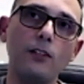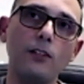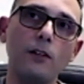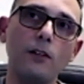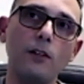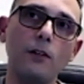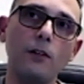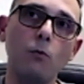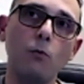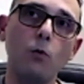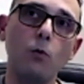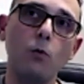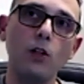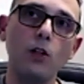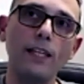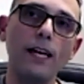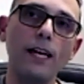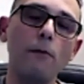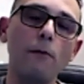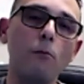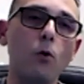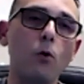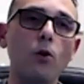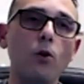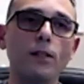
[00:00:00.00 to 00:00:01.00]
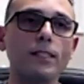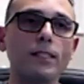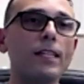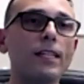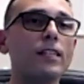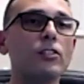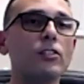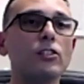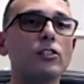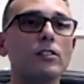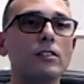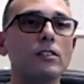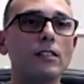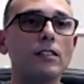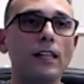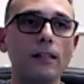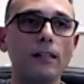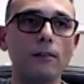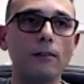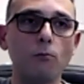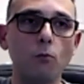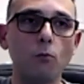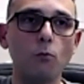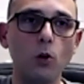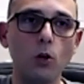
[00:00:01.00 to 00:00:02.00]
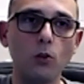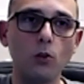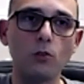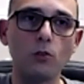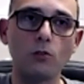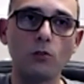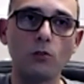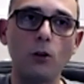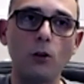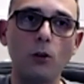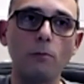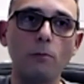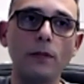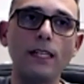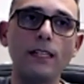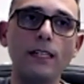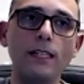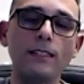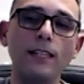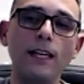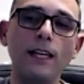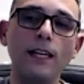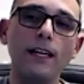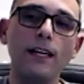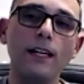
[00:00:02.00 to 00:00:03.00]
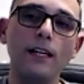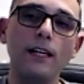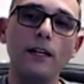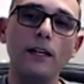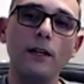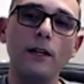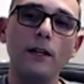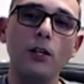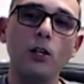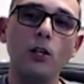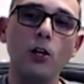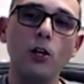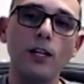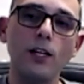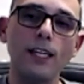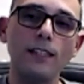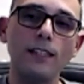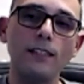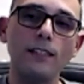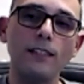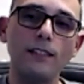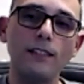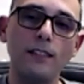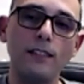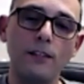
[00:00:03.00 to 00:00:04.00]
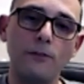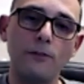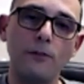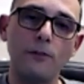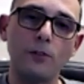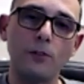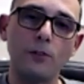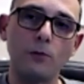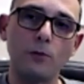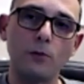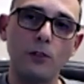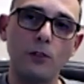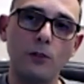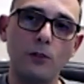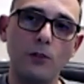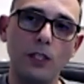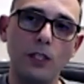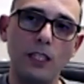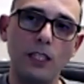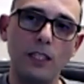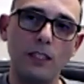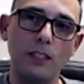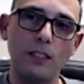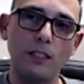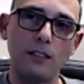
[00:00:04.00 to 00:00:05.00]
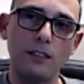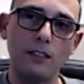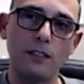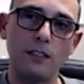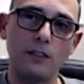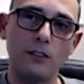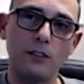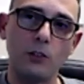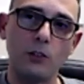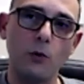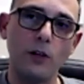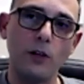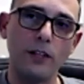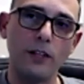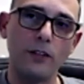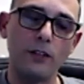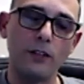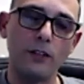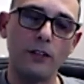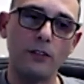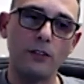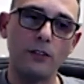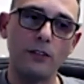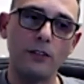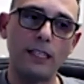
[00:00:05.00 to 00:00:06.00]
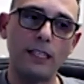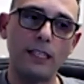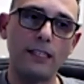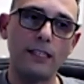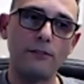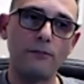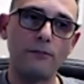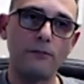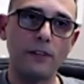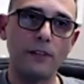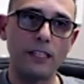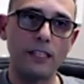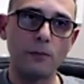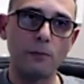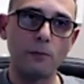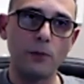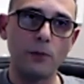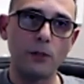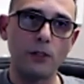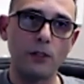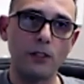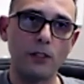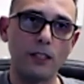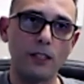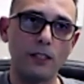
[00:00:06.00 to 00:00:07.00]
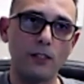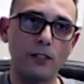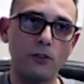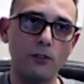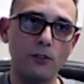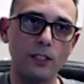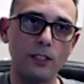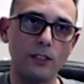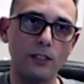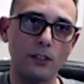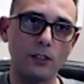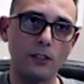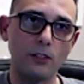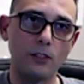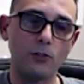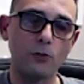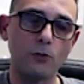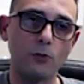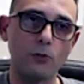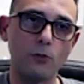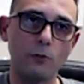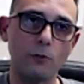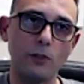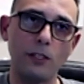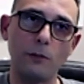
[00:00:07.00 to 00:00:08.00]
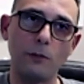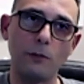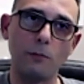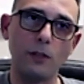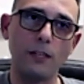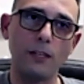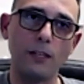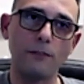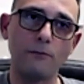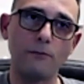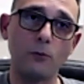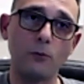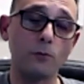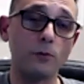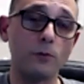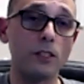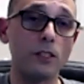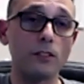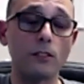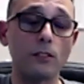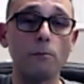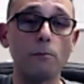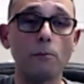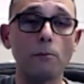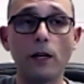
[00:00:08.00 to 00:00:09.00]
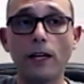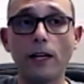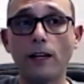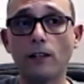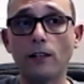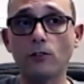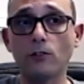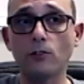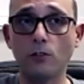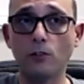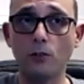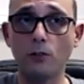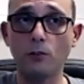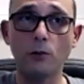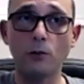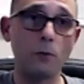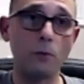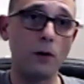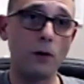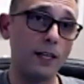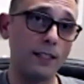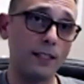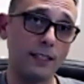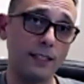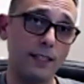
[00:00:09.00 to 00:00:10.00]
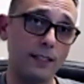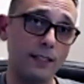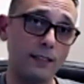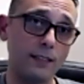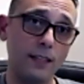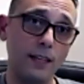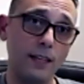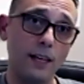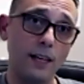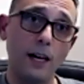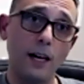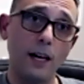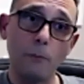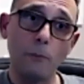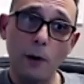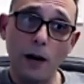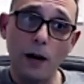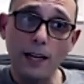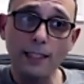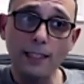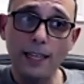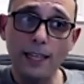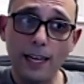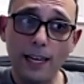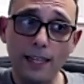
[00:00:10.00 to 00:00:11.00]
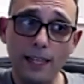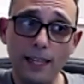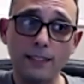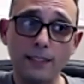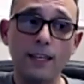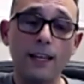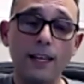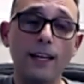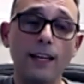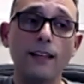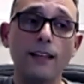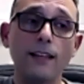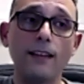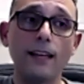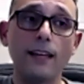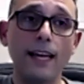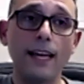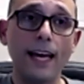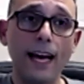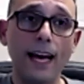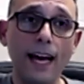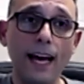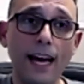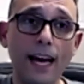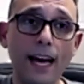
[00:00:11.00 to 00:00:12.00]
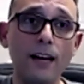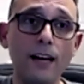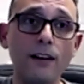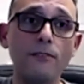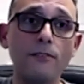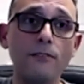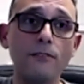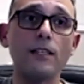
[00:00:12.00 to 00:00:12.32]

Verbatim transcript: will get more attention and will grow because look at the difference between Twitter and Facebook and all these other social media platforms as compared to a podcast. A podcast, they have